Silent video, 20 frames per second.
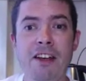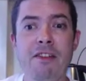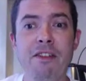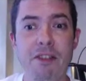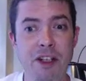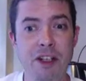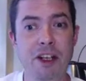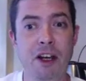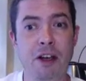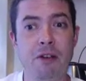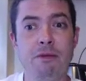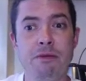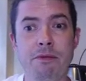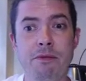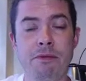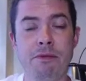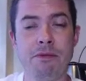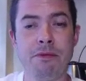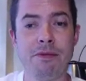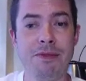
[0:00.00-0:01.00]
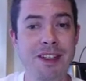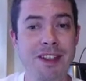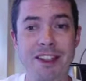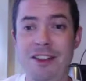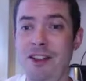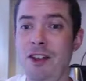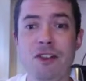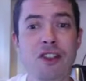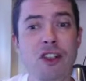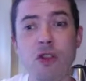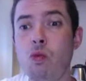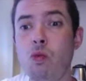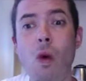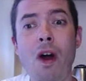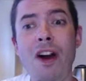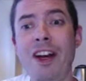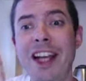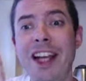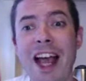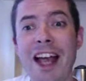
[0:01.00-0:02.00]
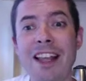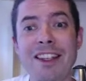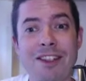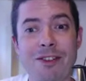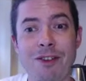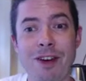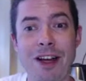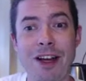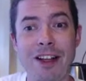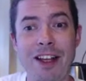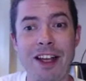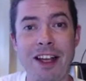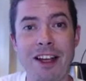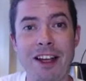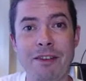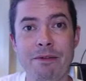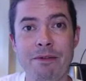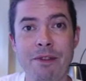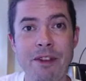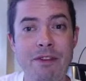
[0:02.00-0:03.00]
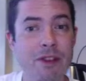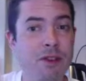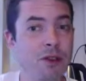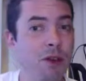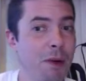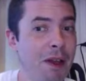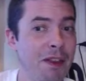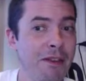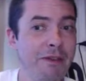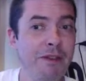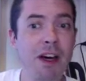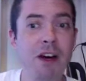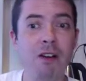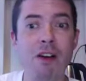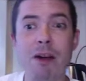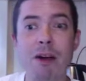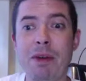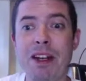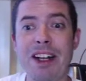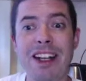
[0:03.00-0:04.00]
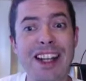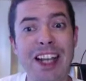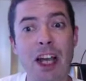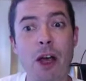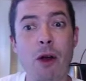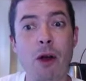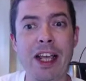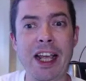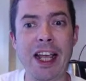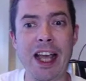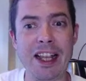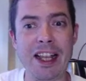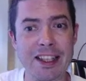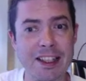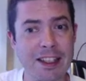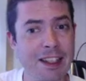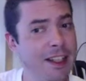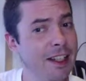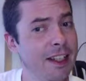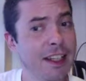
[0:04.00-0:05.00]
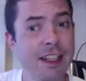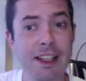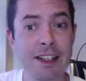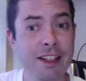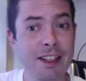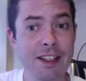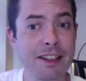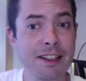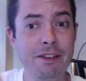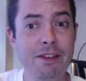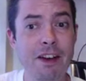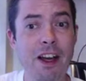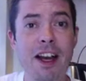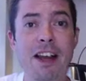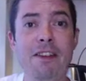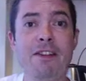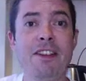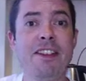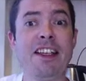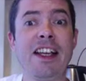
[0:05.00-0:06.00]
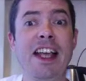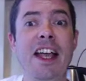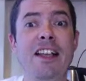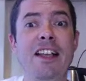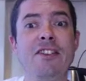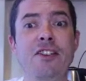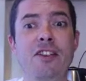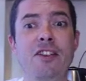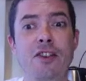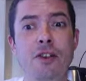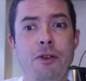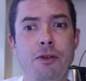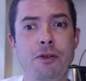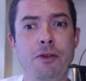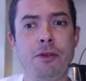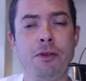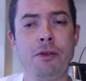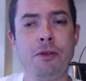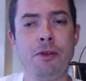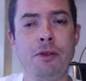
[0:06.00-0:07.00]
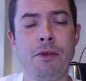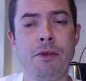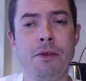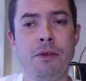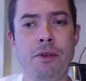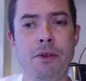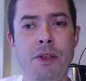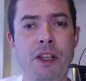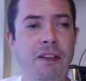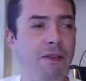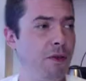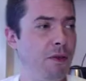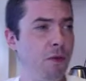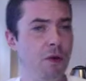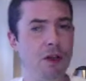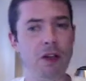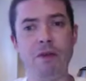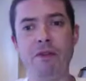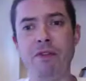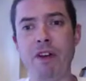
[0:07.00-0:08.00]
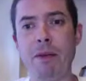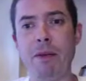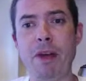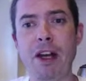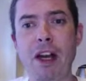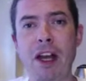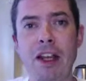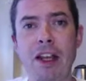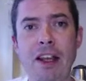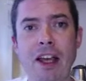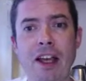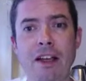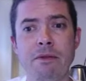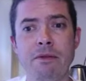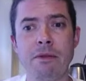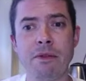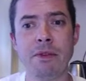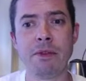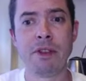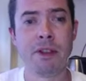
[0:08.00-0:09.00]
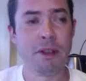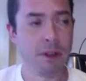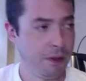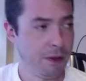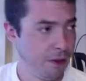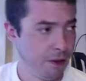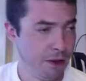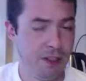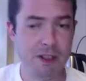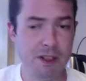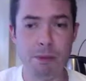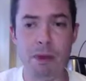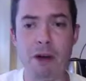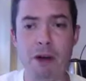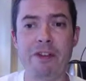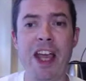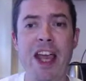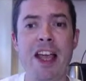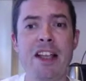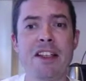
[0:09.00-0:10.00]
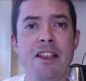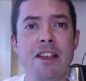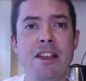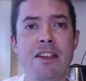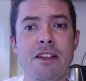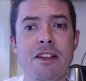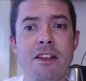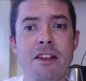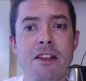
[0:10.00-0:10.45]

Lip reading: You know, there's not just one cancer out there. If you talk about the far right being the only cancer, the far left is a cancer too. If you want to frame it like that. These are both cancers.